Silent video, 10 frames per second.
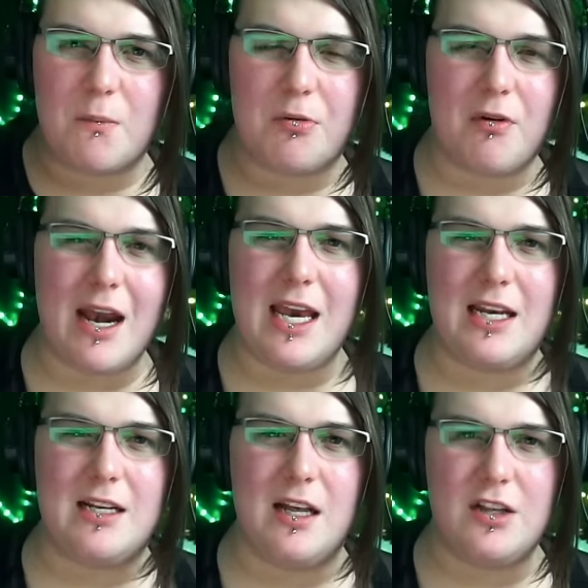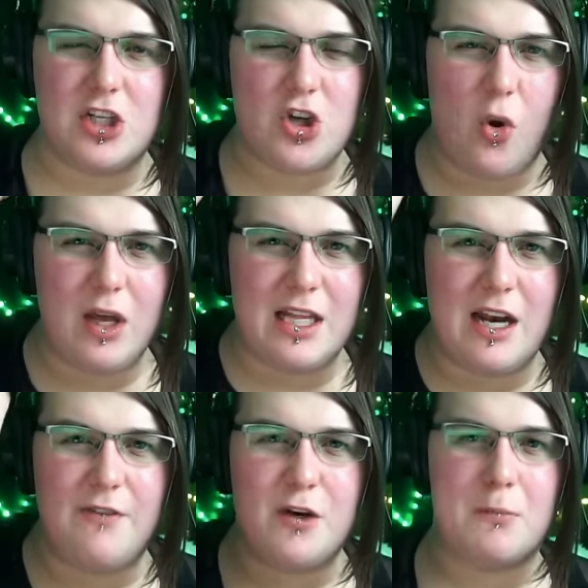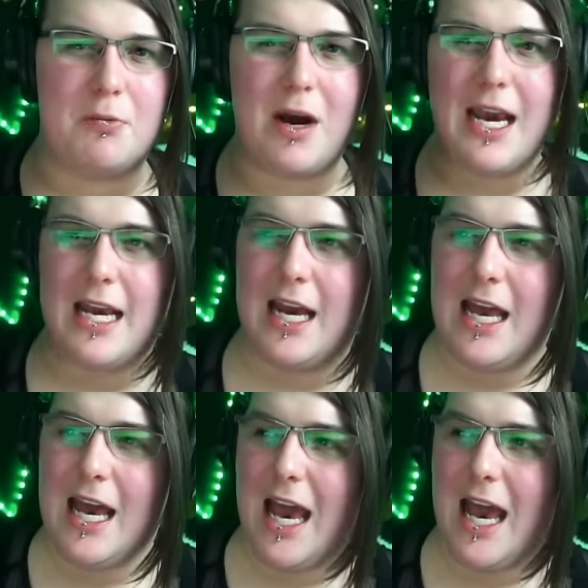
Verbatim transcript: brain, the toilet of your brain,